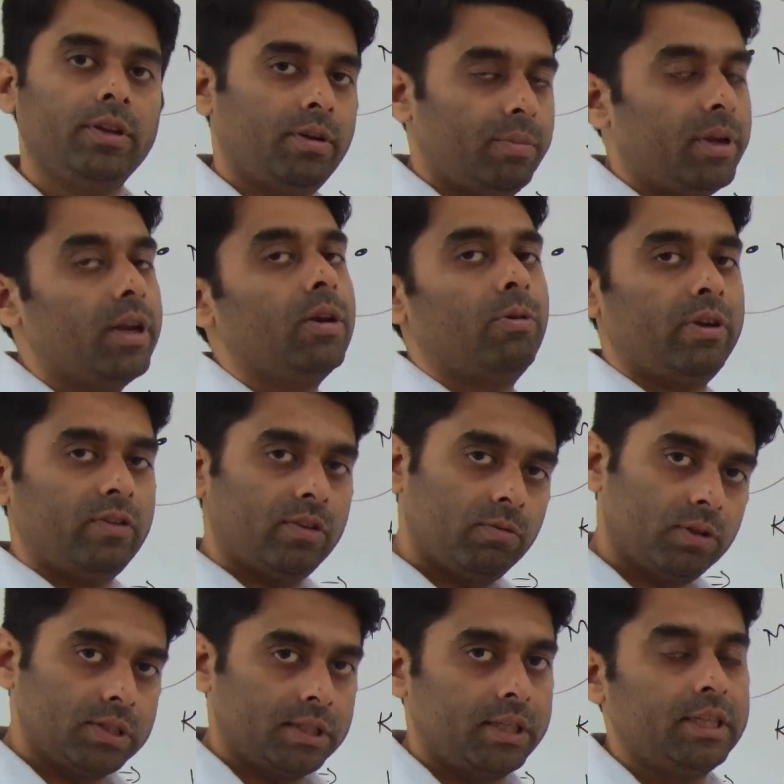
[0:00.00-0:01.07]
Remaining question
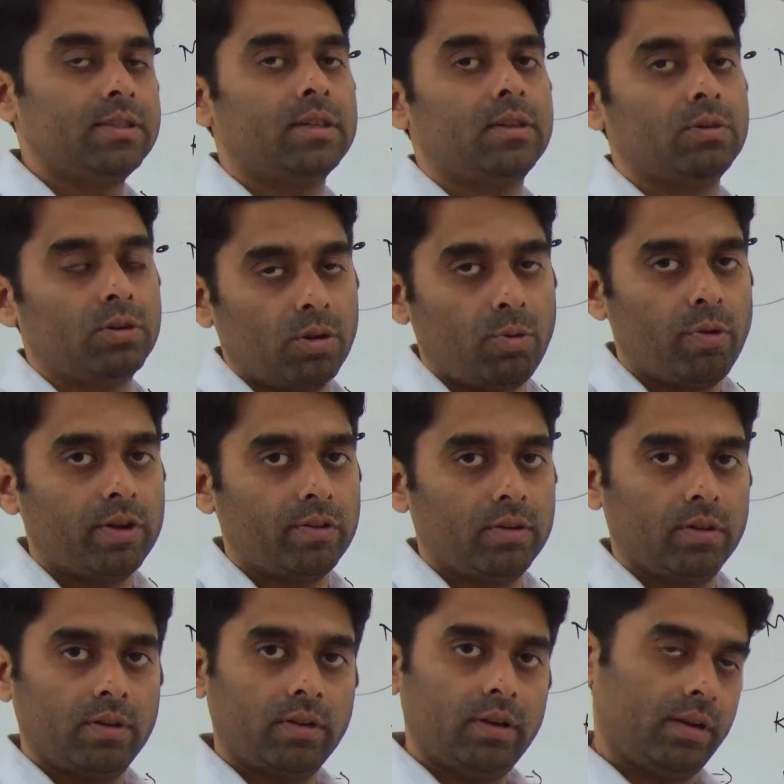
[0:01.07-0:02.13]
was a decent good
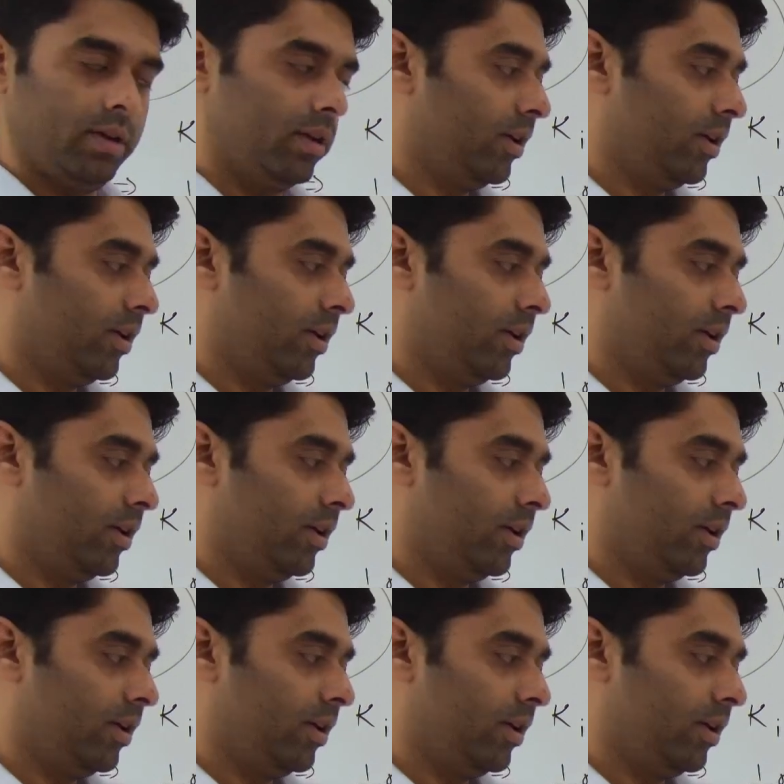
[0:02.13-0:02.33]
question, and